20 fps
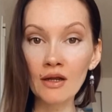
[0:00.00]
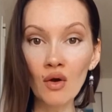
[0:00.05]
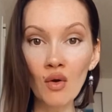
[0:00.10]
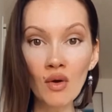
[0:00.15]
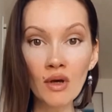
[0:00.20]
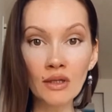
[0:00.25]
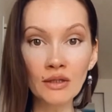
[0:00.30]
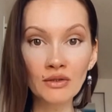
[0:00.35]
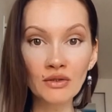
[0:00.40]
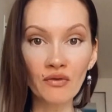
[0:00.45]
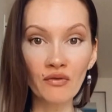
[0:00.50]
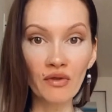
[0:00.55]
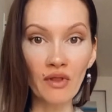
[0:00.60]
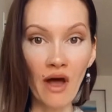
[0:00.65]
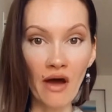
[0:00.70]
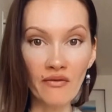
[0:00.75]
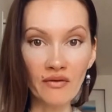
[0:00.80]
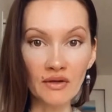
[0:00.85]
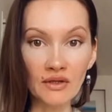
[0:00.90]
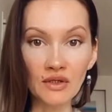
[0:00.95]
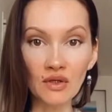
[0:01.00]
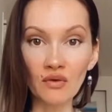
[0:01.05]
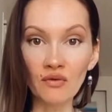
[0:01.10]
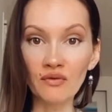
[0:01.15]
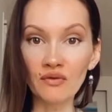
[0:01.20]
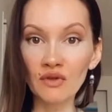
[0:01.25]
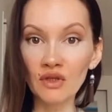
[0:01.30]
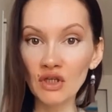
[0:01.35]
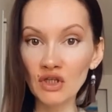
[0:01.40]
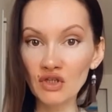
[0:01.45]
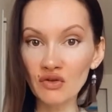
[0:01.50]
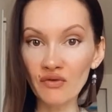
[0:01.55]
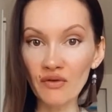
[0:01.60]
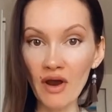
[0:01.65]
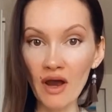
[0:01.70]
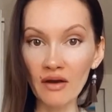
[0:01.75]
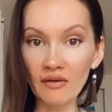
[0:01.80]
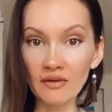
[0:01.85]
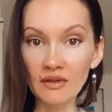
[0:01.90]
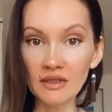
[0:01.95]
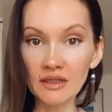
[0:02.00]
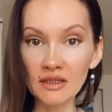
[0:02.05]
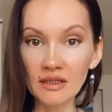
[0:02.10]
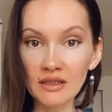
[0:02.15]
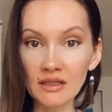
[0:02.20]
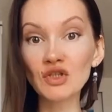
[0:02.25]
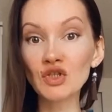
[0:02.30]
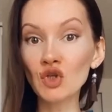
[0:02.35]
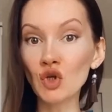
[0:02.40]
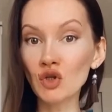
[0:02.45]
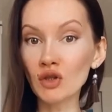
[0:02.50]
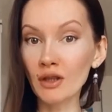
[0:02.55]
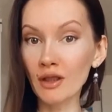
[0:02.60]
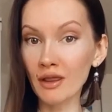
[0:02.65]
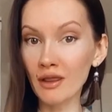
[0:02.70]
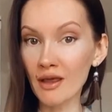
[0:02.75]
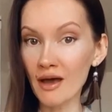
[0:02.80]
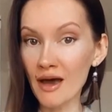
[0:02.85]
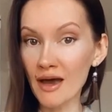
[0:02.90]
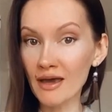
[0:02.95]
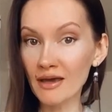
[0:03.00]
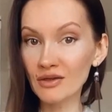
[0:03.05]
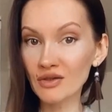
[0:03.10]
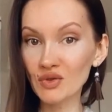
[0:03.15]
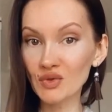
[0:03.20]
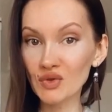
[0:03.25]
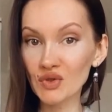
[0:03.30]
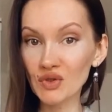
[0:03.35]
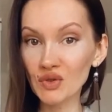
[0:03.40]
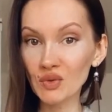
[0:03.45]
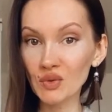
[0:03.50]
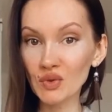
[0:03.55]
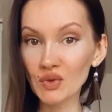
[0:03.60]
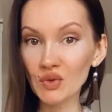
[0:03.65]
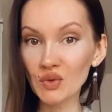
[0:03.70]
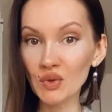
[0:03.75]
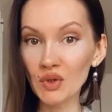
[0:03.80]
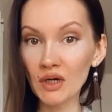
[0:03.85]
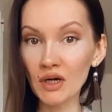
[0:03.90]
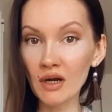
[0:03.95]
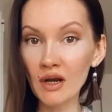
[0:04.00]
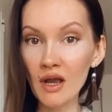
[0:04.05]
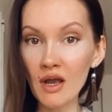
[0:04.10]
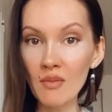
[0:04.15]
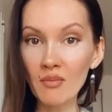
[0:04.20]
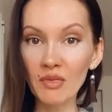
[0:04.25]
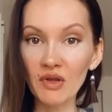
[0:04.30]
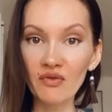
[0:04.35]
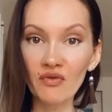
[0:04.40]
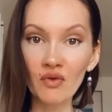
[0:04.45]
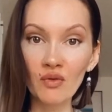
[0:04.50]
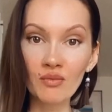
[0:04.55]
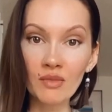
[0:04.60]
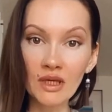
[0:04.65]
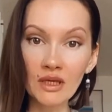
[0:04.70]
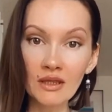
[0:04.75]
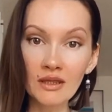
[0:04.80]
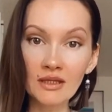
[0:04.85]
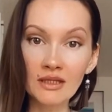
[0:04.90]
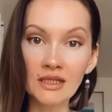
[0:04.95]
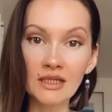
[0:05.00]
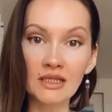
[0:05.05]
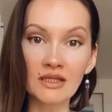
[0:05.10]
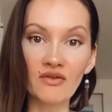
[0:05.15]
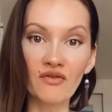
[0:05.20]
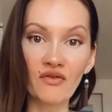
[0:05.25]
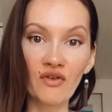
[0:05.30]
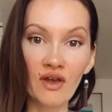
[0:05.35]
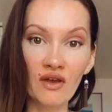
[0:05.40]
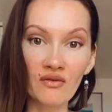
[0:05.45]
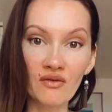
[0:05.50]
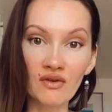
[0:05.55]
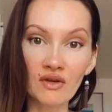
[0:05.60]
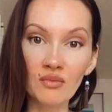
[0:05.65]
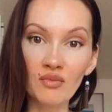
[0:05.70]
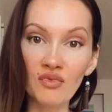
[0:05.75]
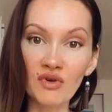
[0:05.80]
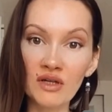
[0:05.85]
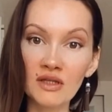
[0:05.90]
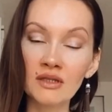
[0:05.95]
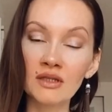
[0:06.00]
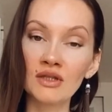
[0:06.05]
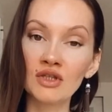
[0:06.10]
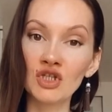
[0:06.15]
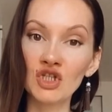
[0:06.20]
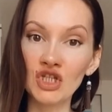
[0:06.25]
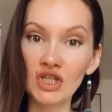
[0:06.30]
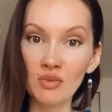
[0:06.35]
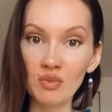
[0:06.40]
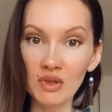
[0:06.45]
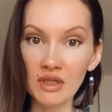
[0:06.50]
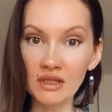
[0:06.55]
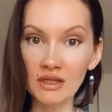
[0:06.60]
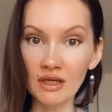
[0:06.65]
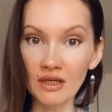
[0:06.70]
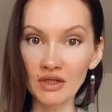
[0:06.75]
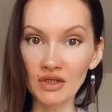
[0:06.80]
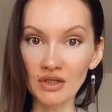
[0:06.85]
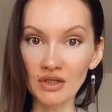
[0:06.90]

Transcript: And I know a lot of lovers of niche fragrances don't like Juicy Couture, but for me this is a favorite brand in the cheapie